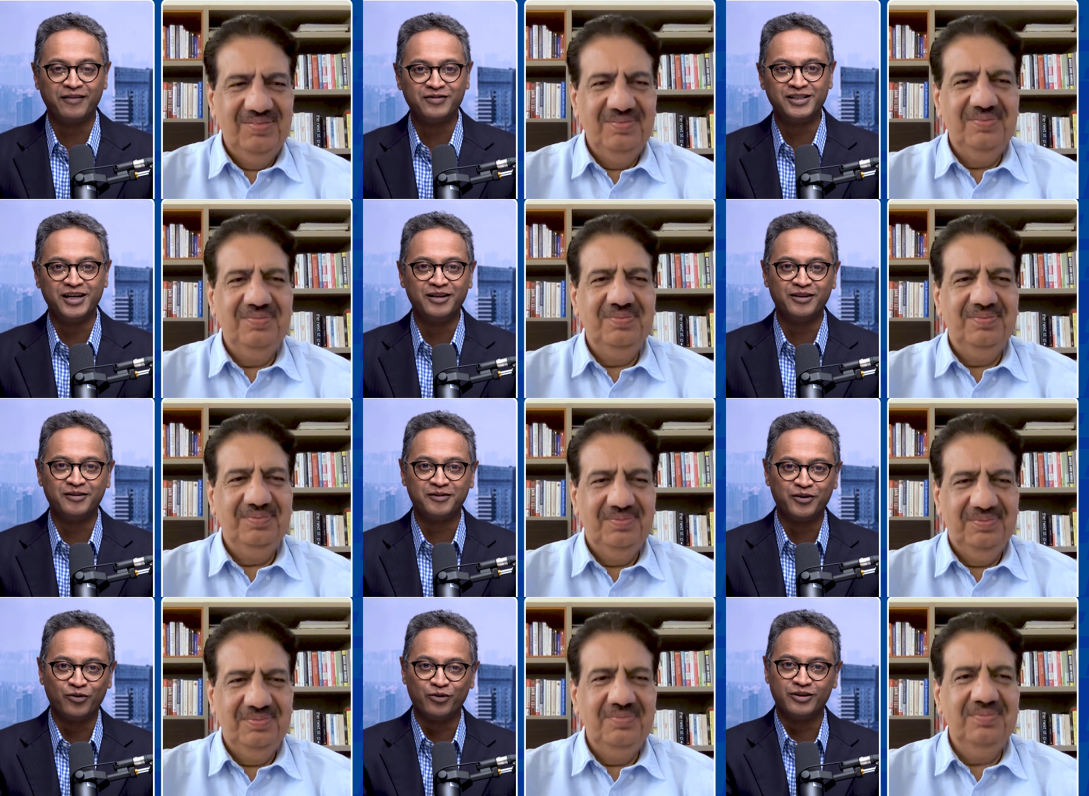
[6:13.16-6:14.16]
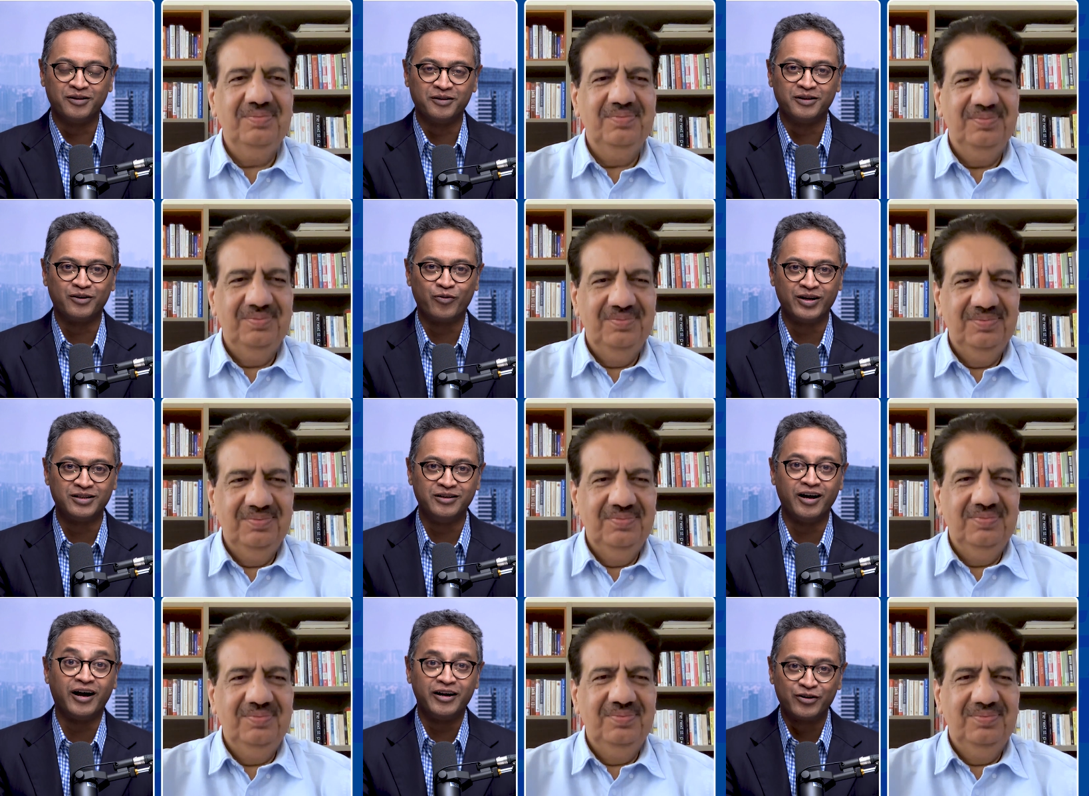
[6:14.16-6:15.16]
Speaker 1: where I've seen you know the the
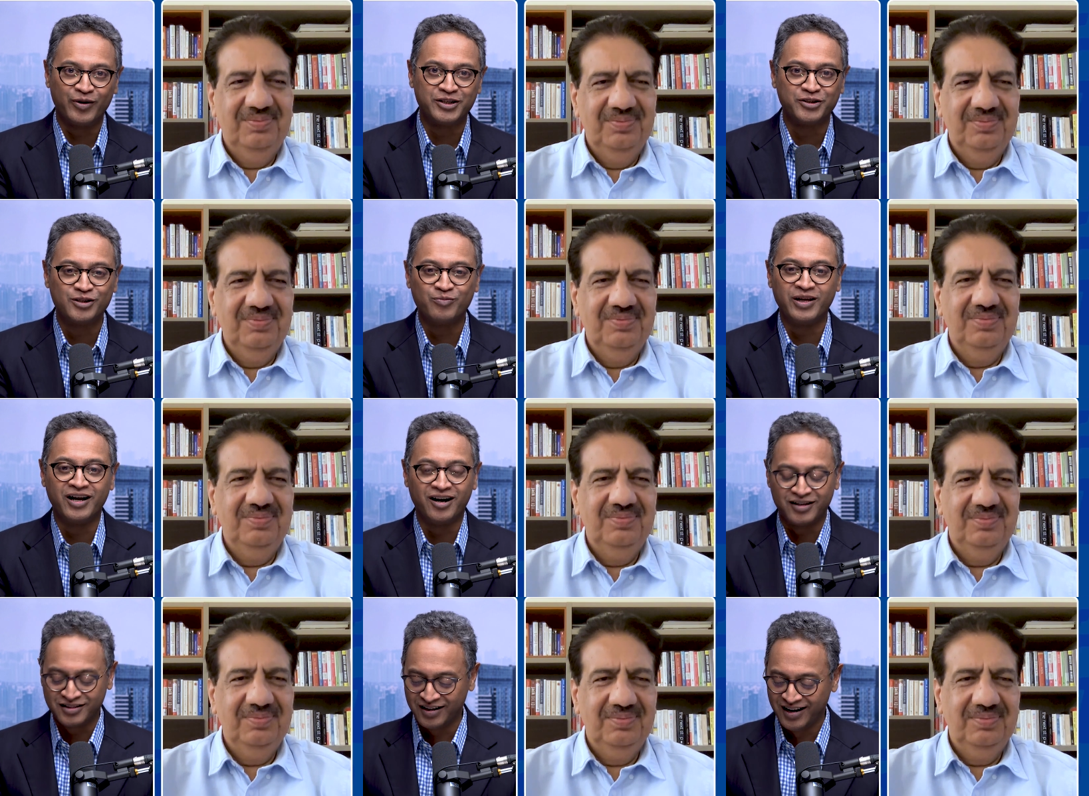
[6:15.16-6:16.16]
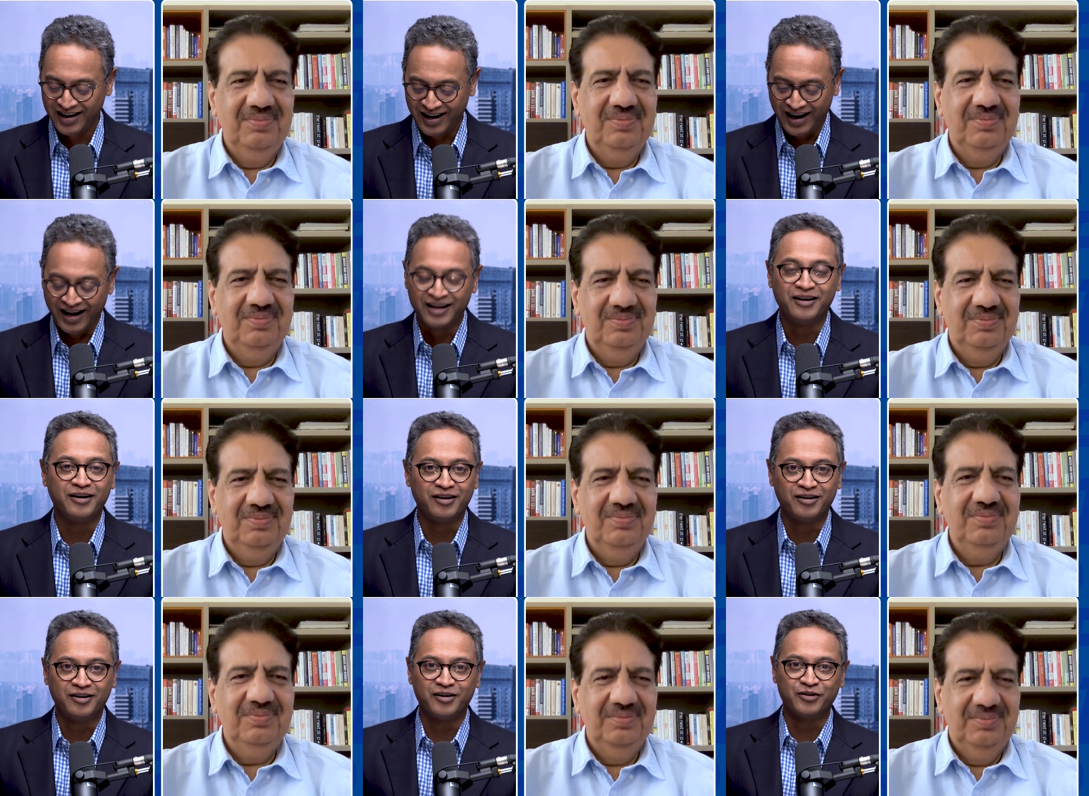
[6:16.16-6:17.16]
quest- dire questions being asked, and
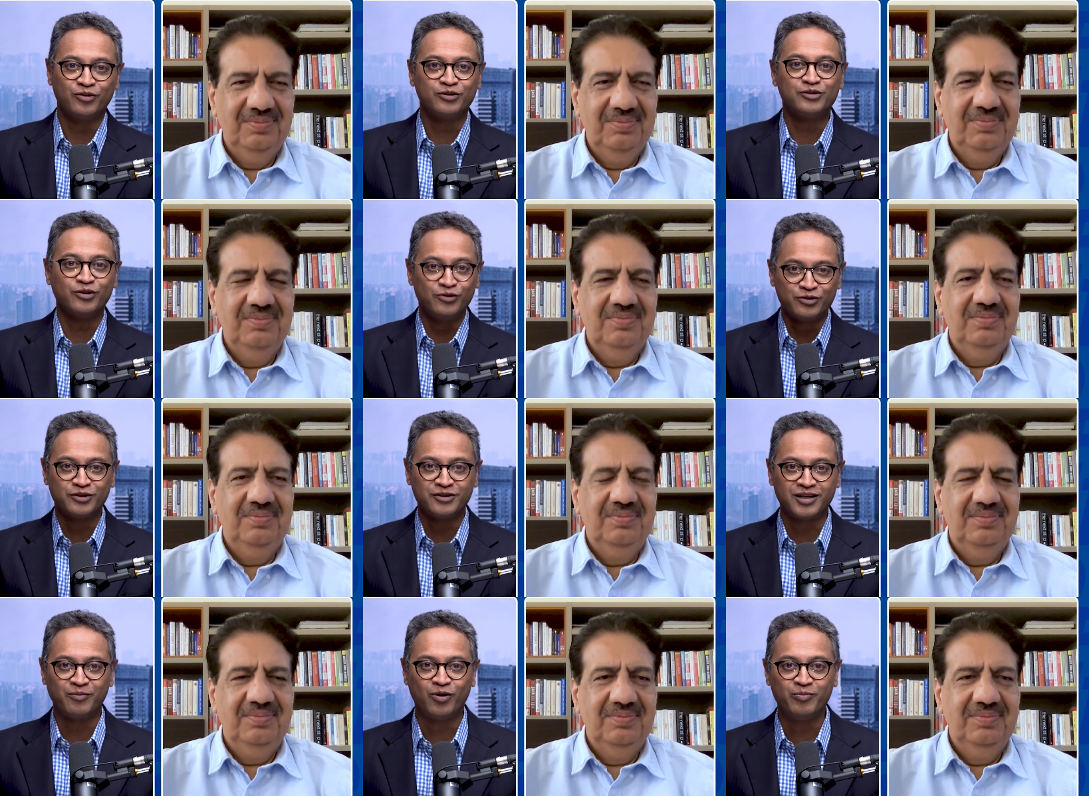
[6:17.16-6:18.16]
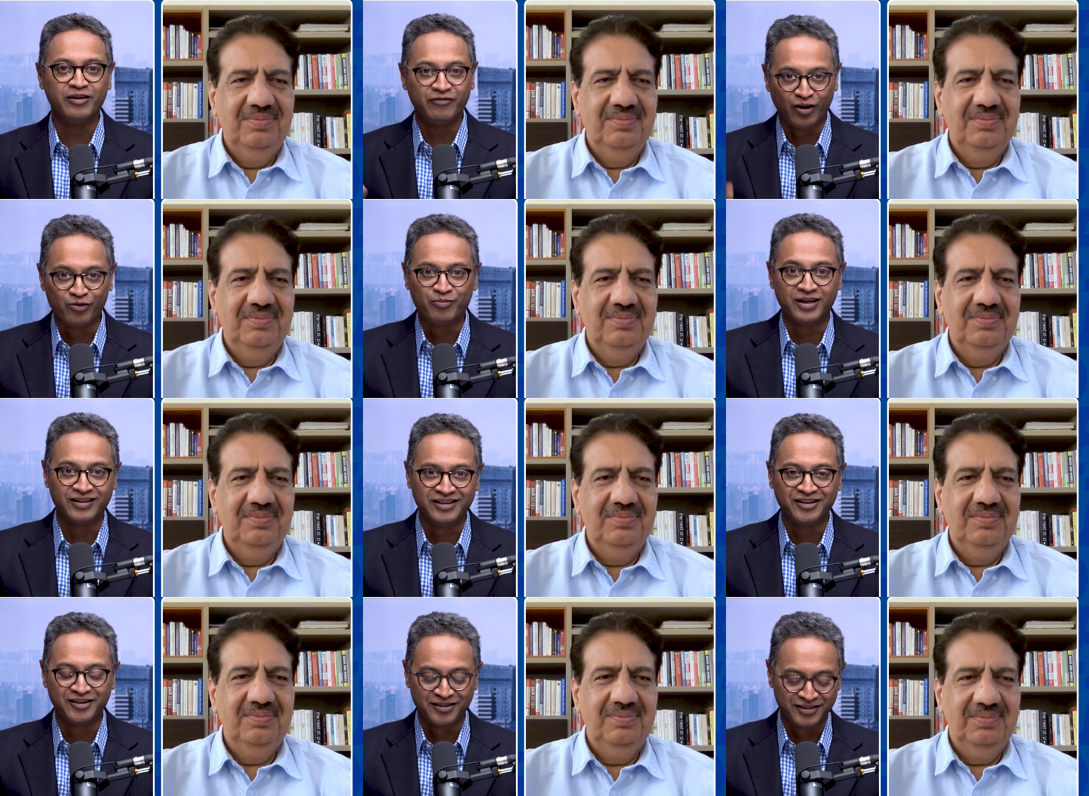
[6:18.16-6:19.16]
uh, you know the solution somehow being found by
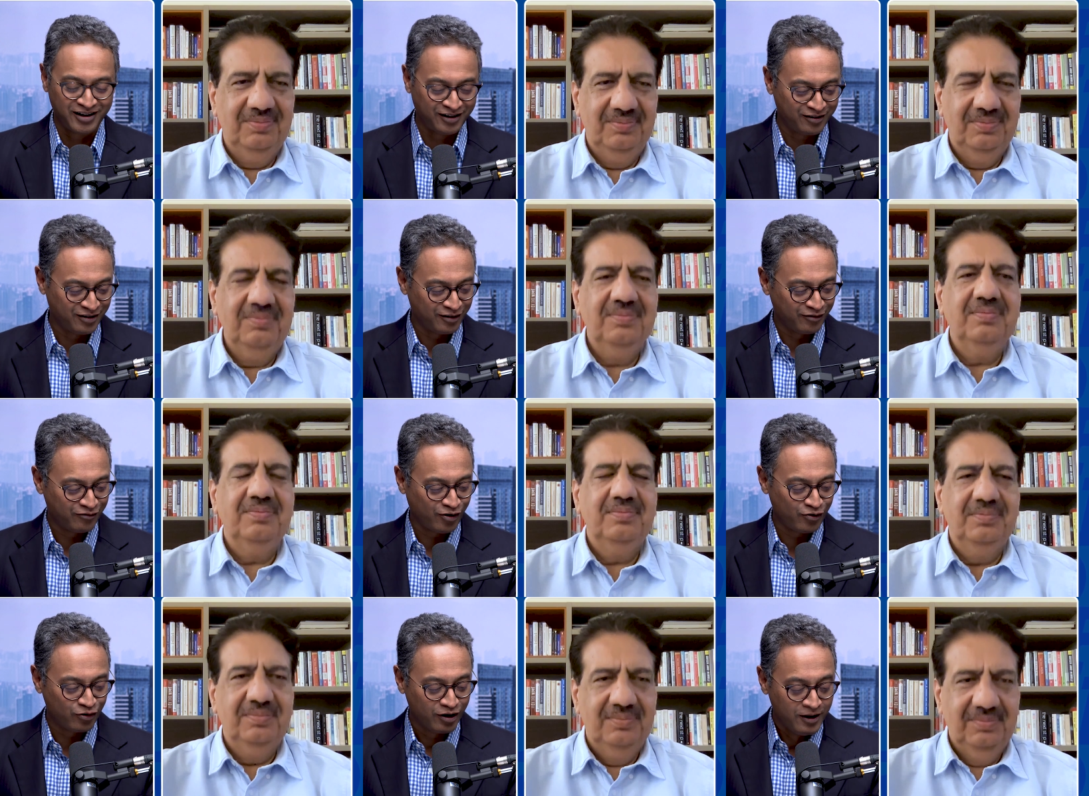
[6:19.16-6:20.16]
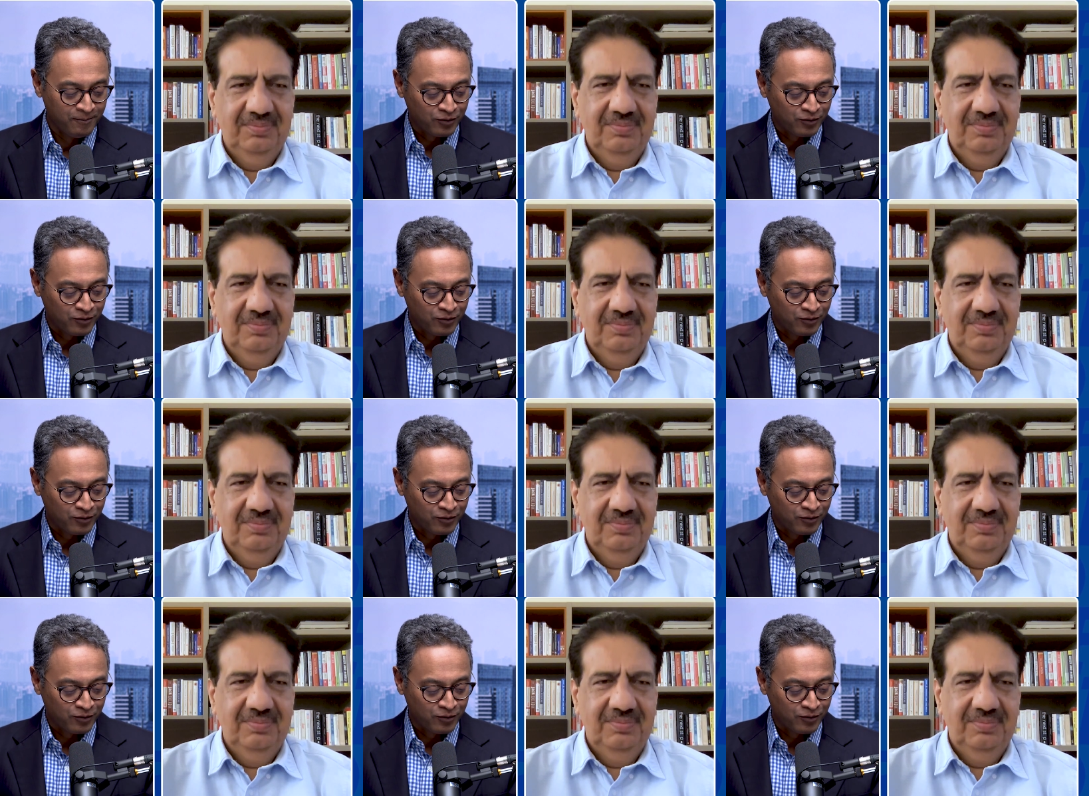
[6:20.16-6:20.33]
the year that uh, followed.